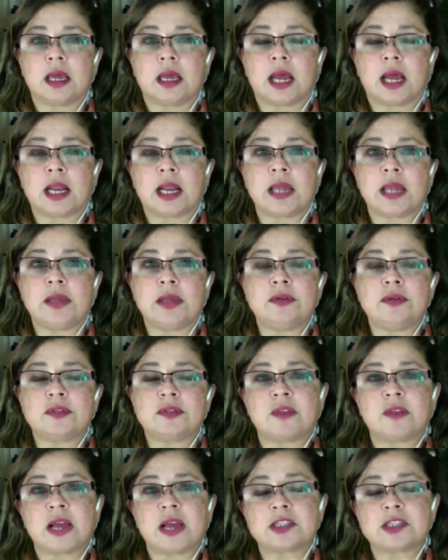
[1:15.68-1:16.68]
And I
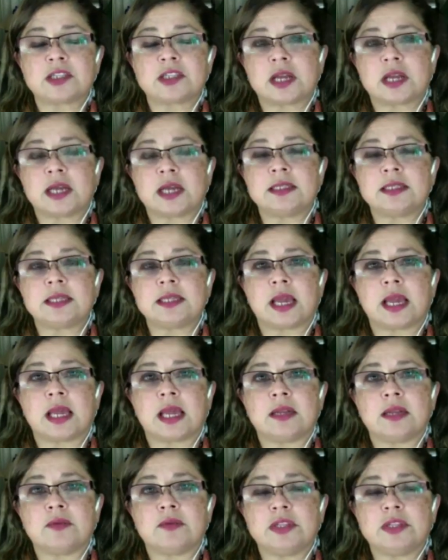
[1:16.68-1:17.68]
use flashlights
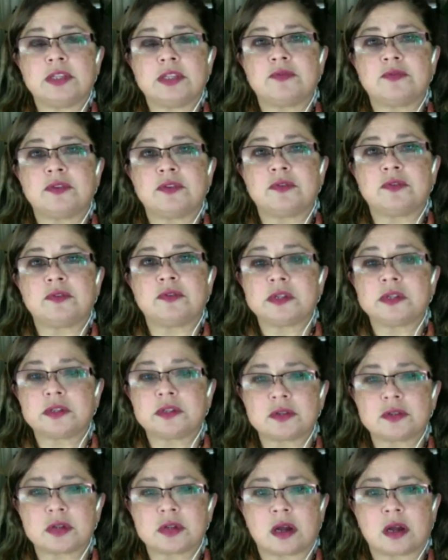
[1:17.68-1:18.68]
and with different
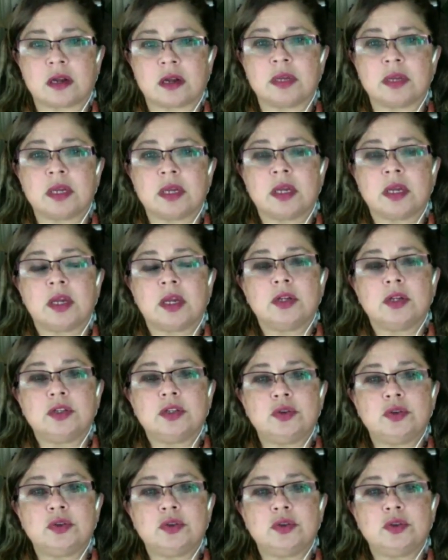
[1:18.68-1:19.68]
filters on them
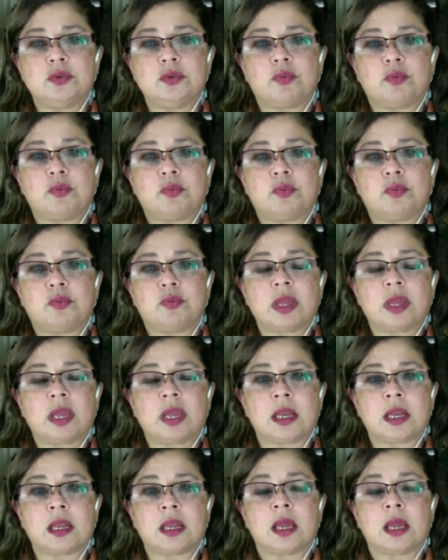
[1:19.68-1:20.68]
to bring
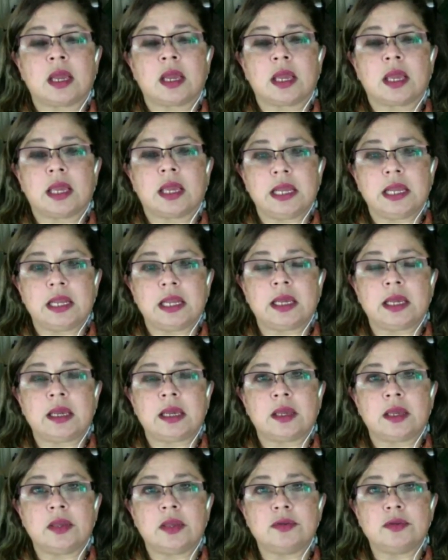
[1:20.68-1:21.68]
in
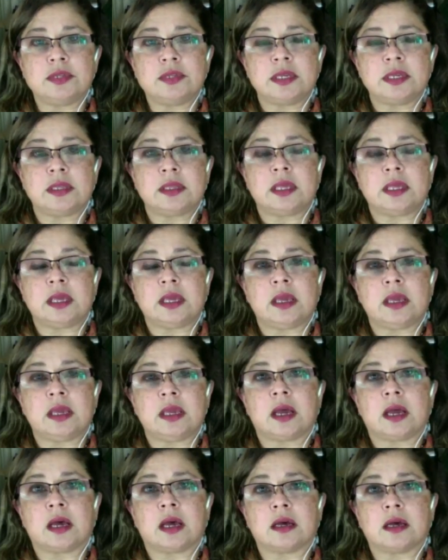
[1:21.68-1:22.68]
healing using
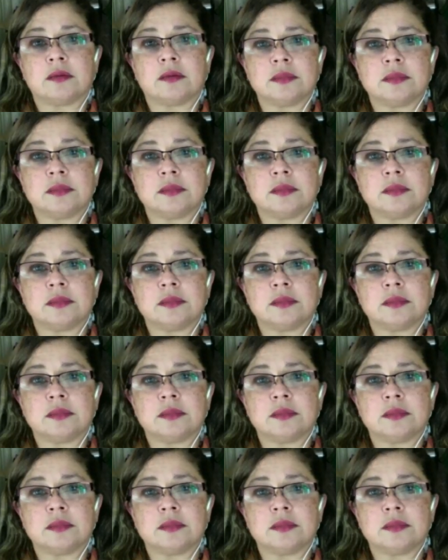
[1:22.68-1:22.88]
the